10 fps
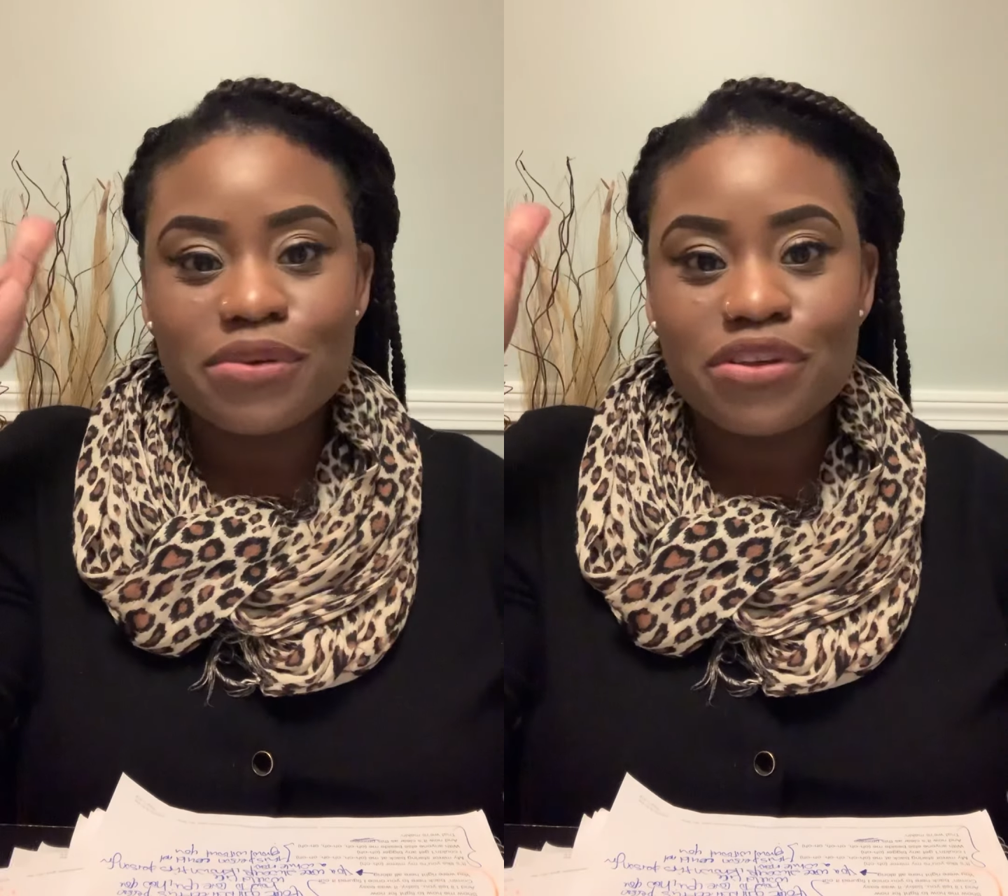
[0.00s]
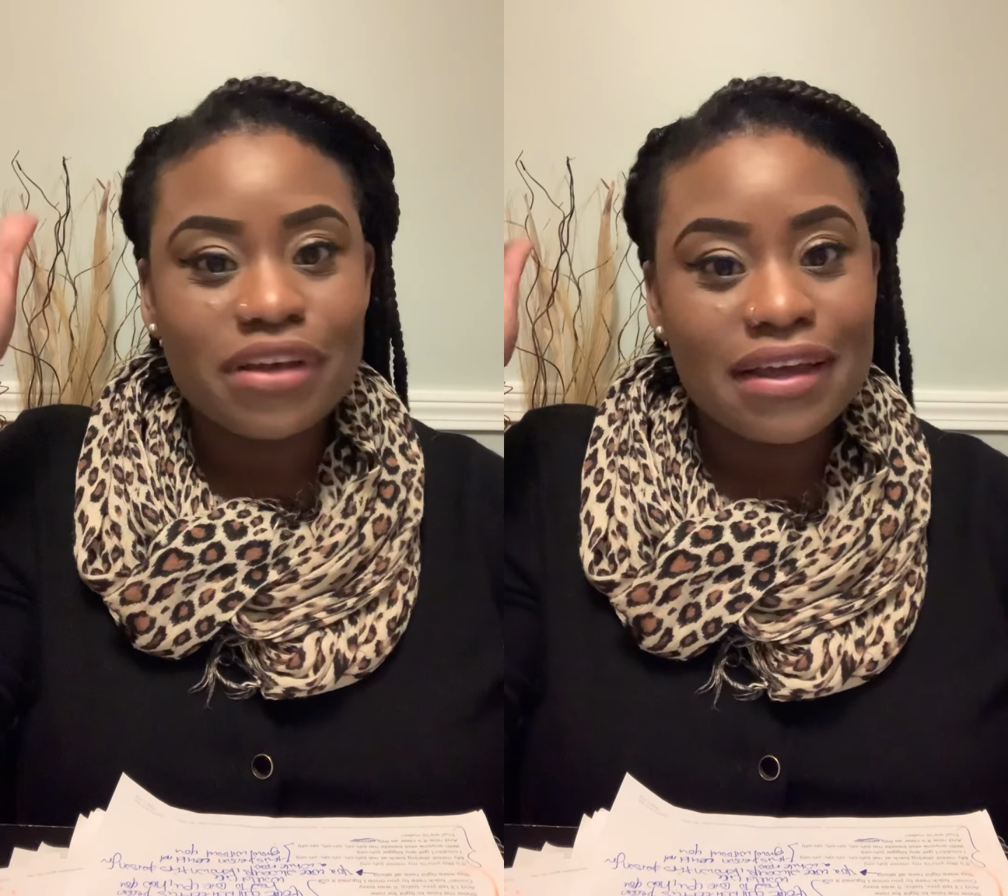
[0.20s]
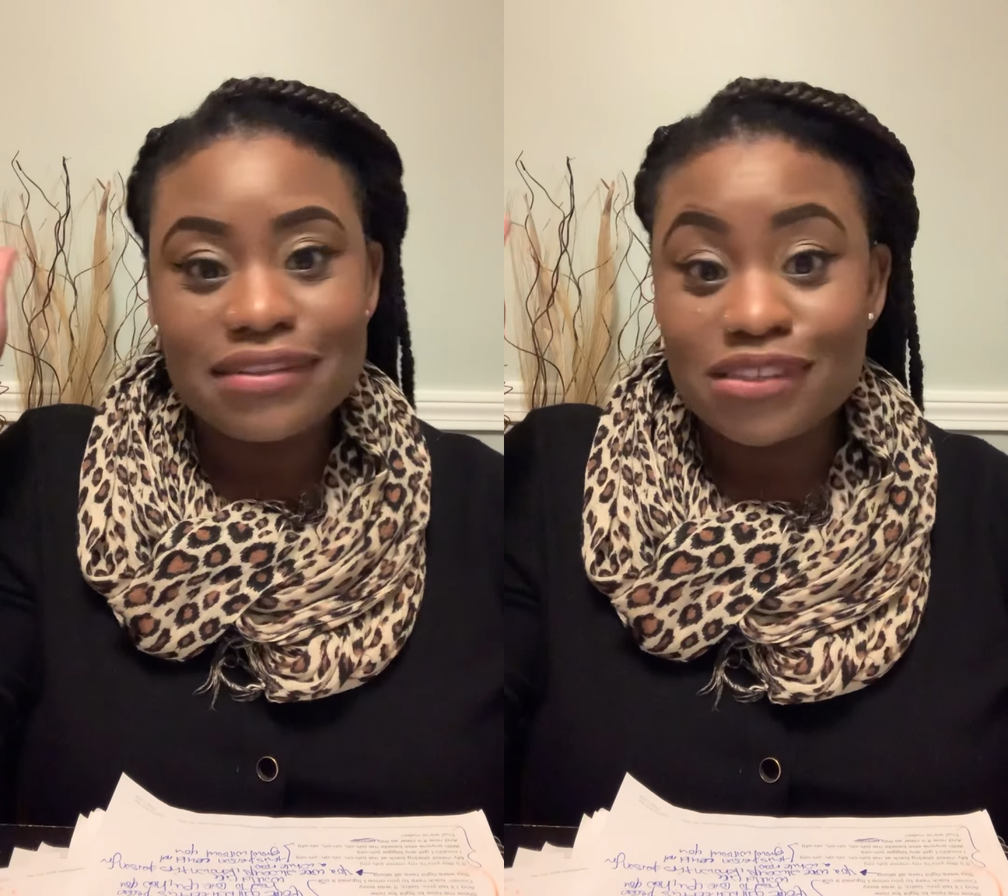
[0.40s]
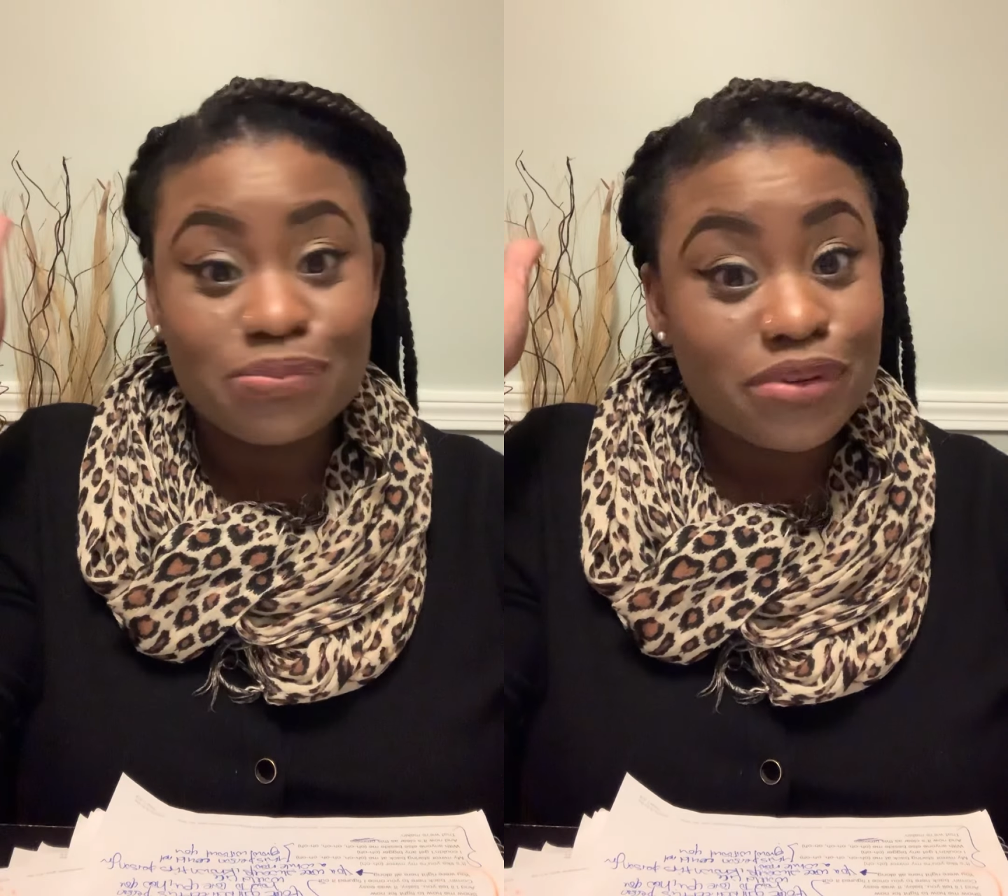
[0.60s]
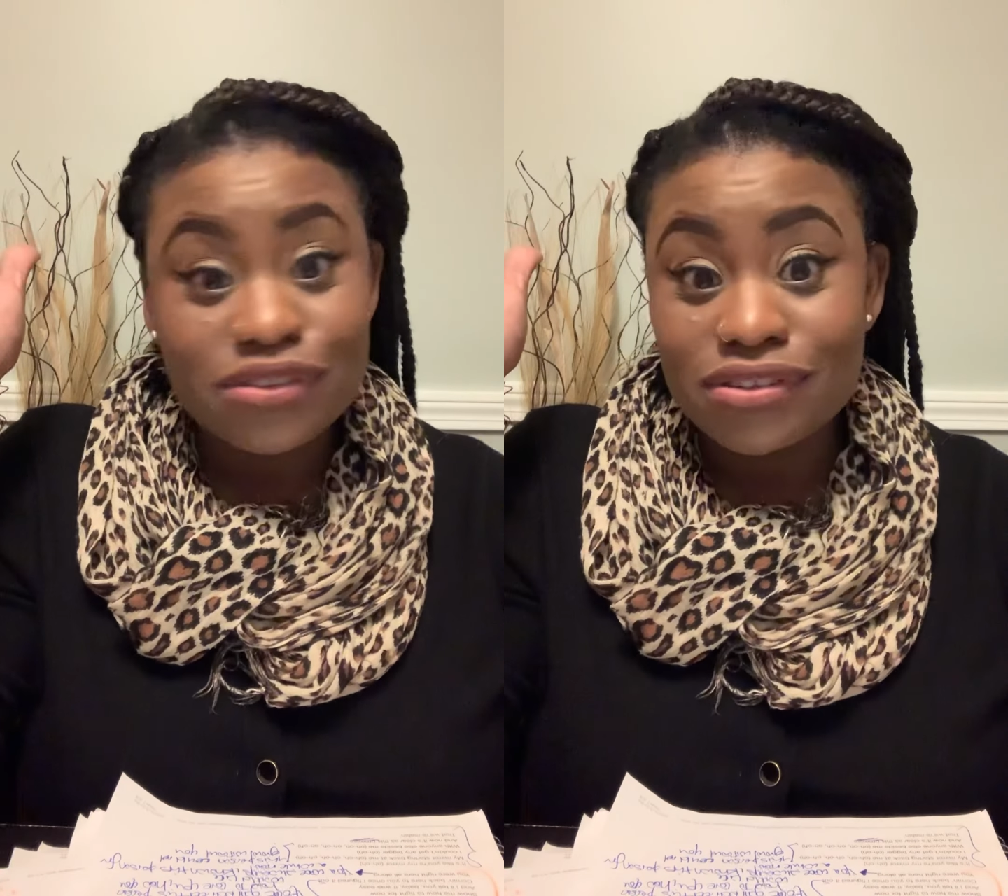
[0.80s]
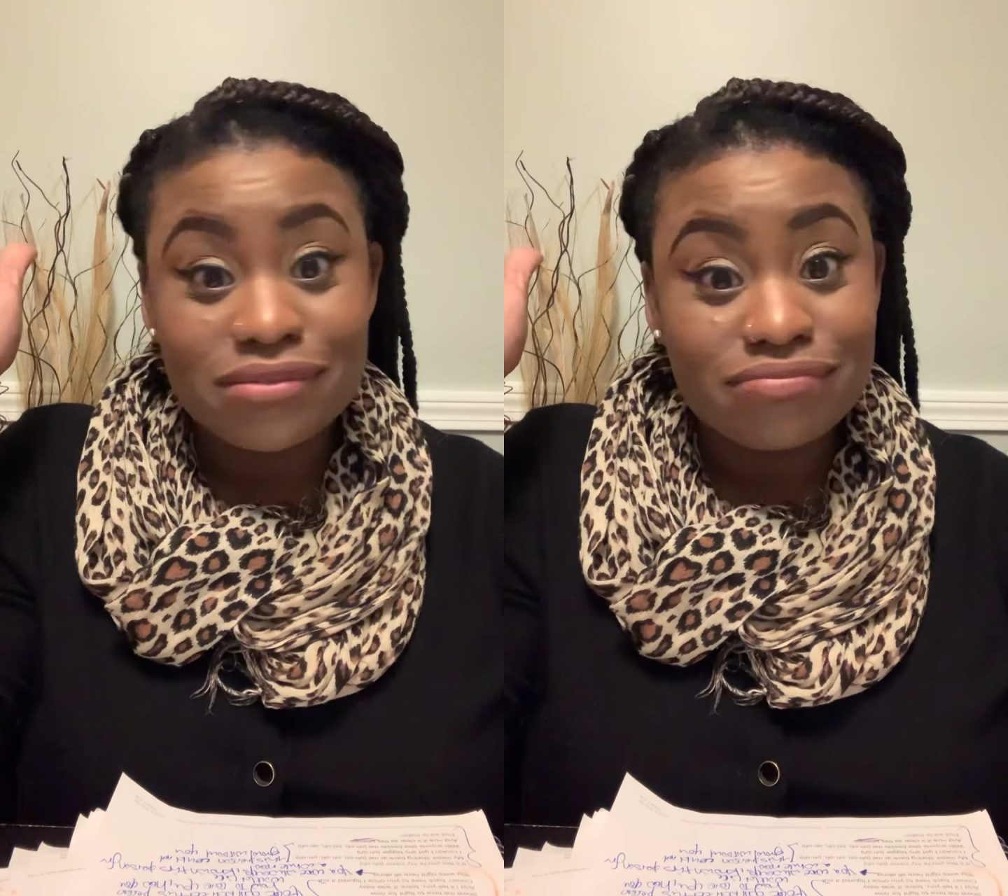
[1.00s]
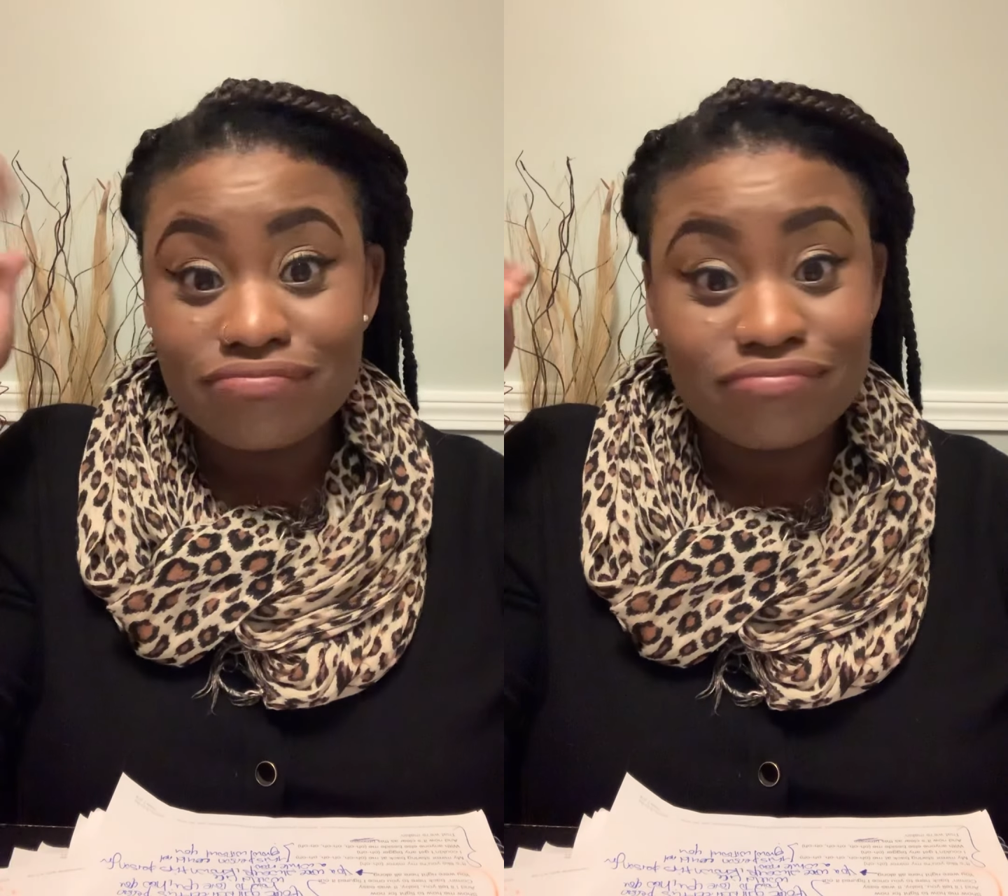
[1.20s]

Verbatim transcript: you guys this person